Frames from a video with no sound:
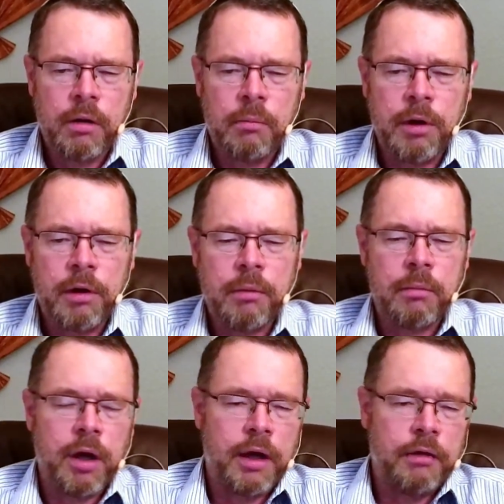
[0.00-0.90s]
Miriam
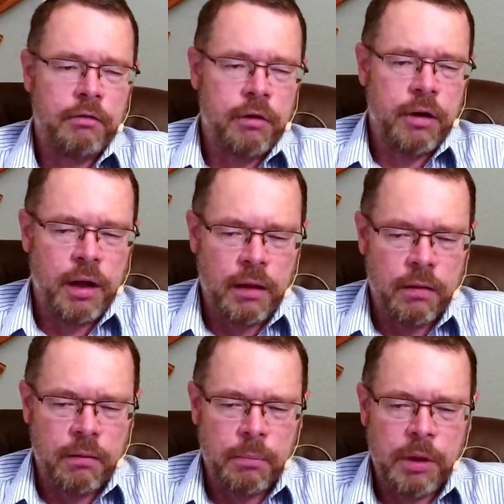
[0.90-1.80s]
dies,
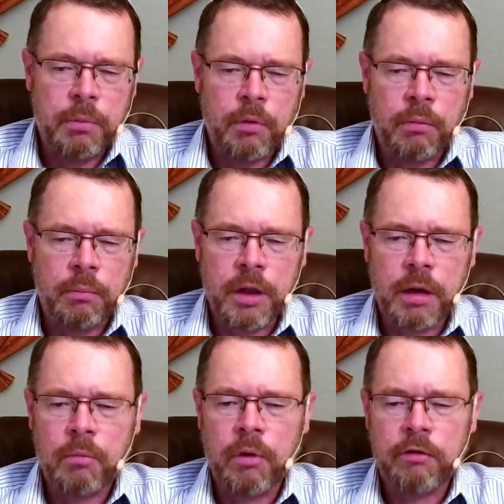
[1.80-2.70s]
and the people
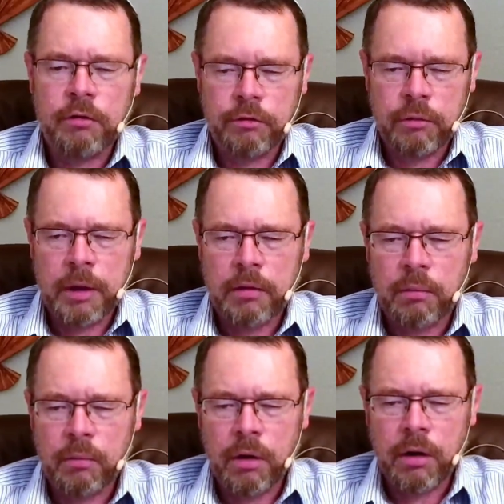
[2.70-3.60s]
become restless about the
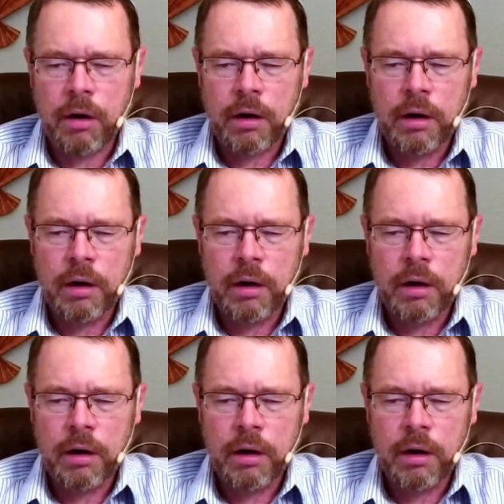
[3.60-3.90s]
water.